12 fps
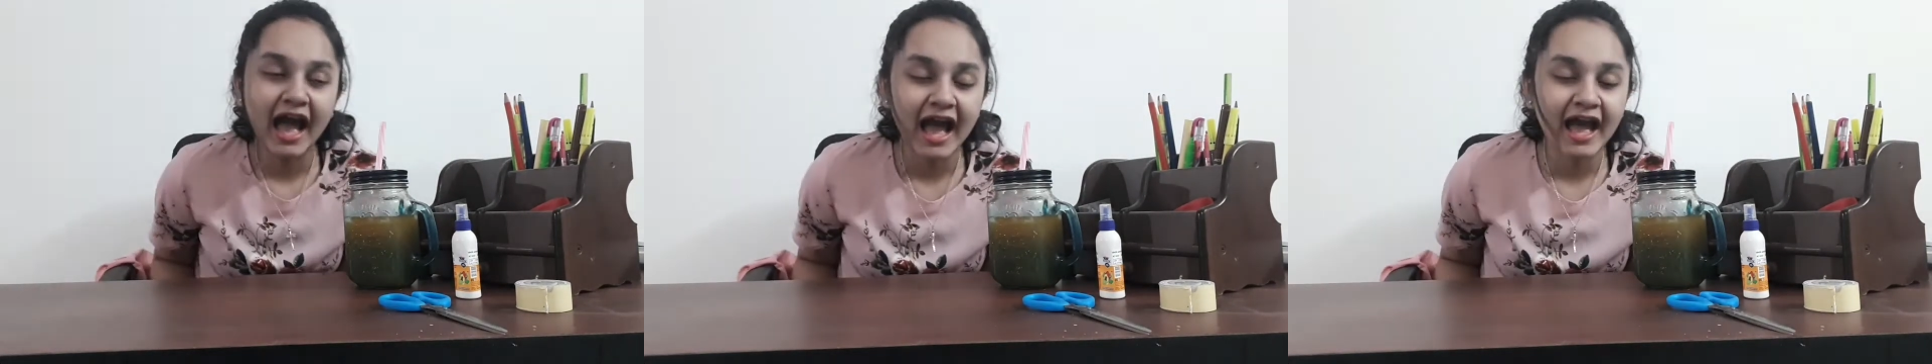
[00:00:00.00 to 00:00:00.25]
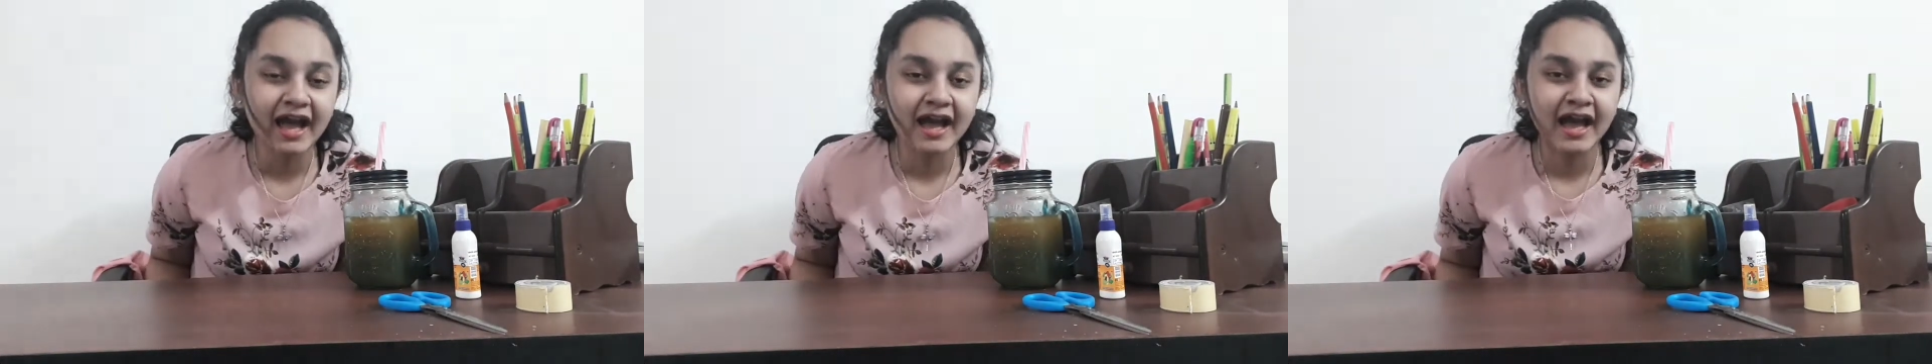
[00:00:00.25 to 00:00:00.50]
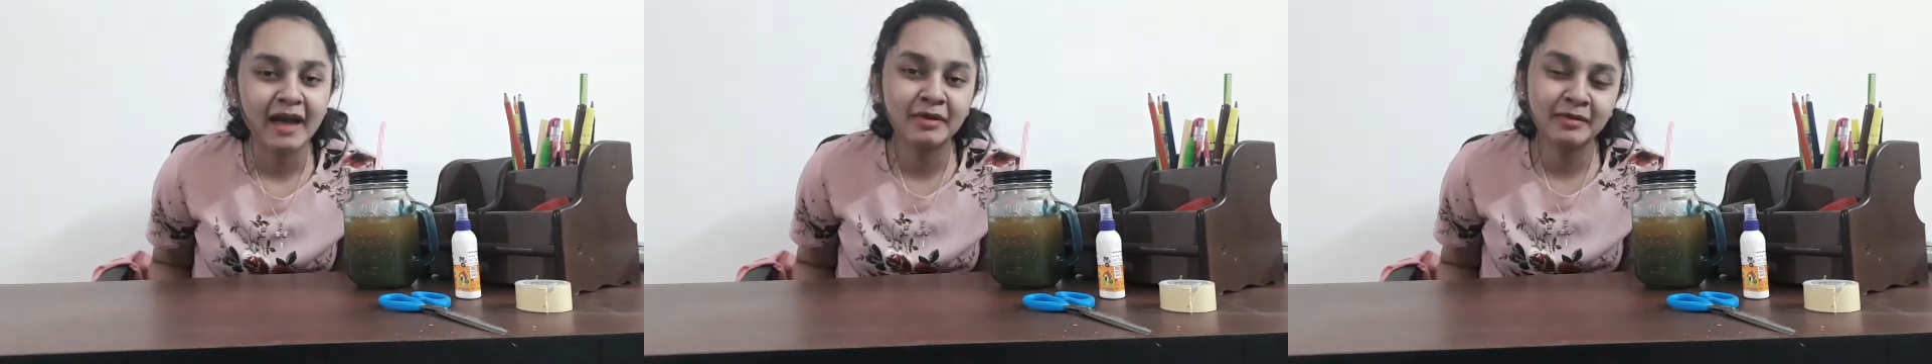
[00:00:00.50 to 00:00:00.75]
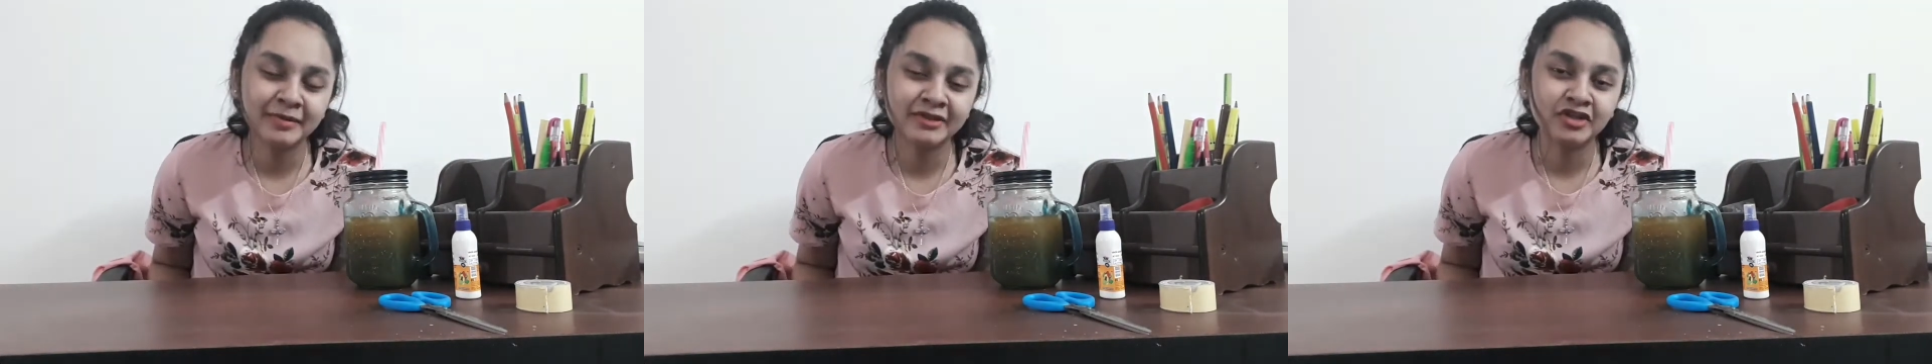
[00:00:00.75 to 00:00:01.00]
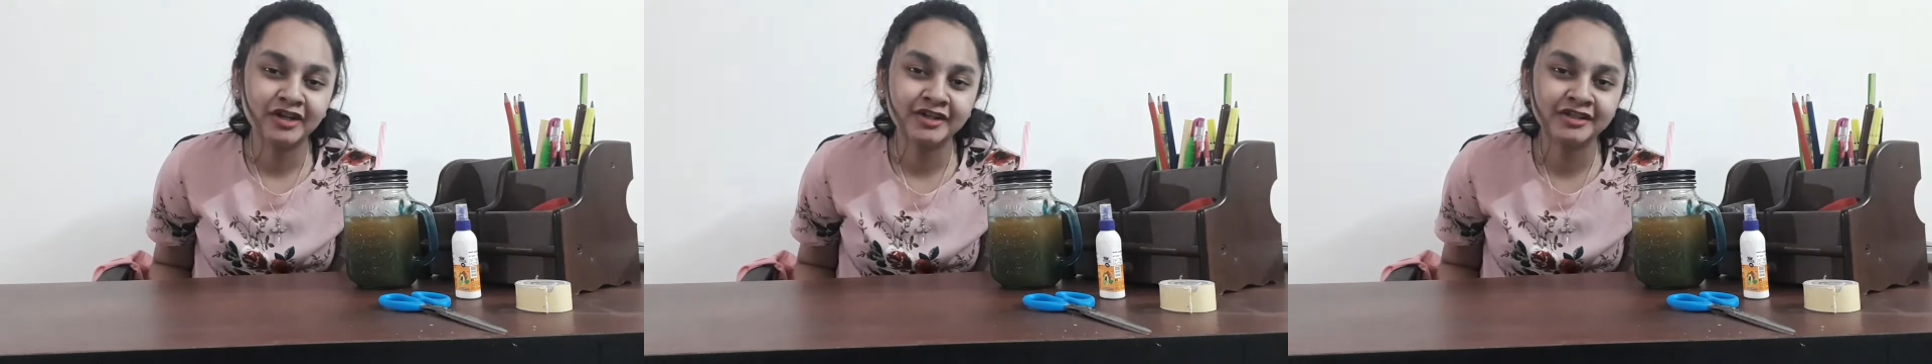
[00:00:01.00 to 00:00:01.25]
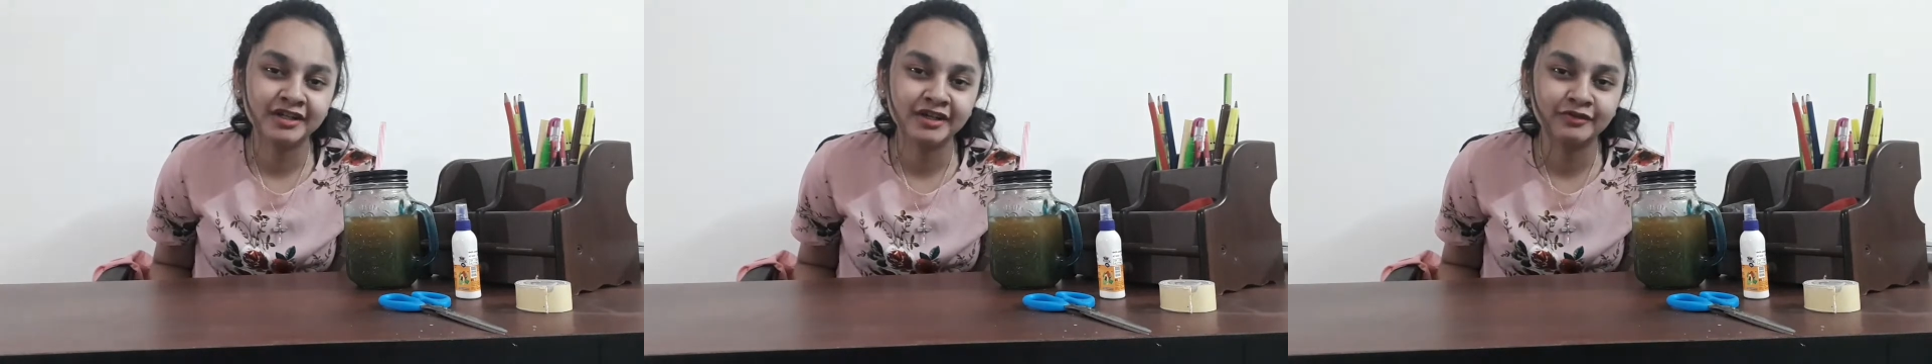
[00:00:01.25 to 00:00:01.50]
I might be
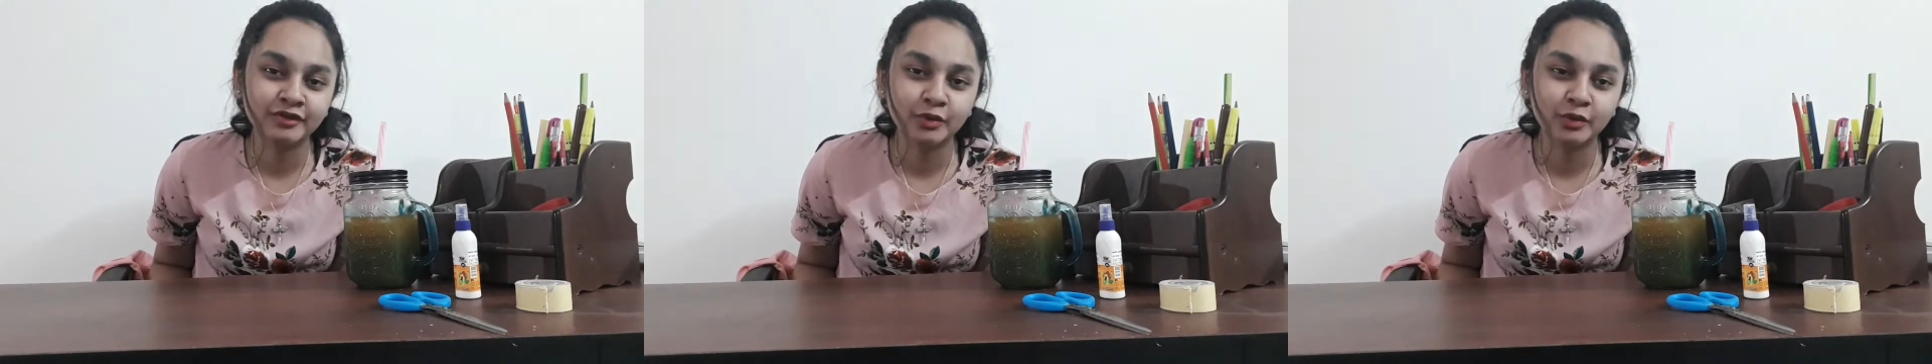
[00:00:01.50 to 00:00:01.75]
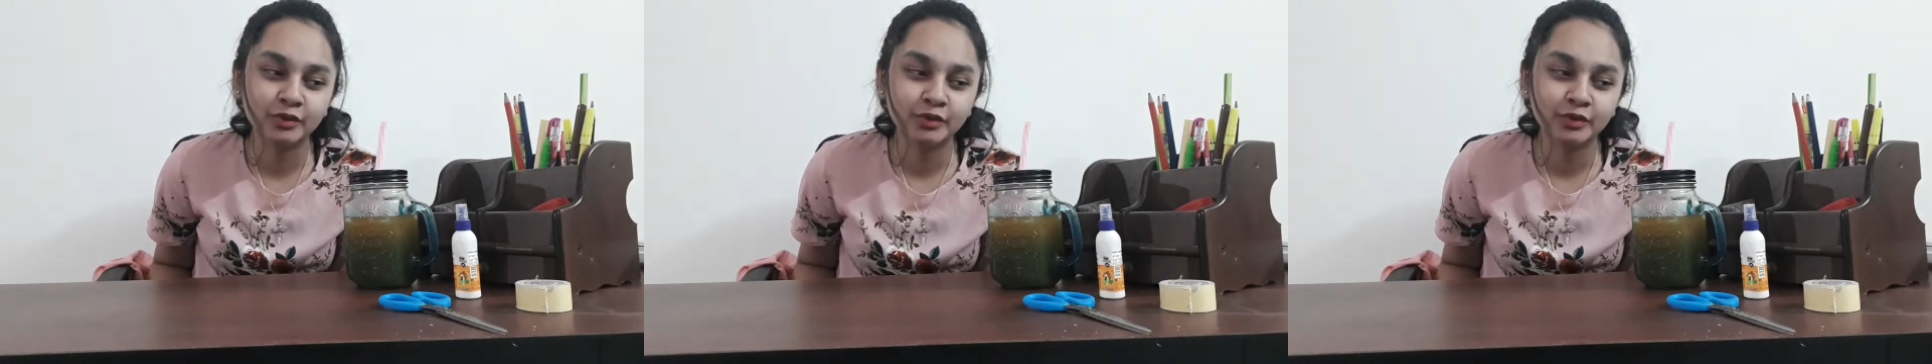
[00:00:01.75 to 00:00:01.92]
generous enough to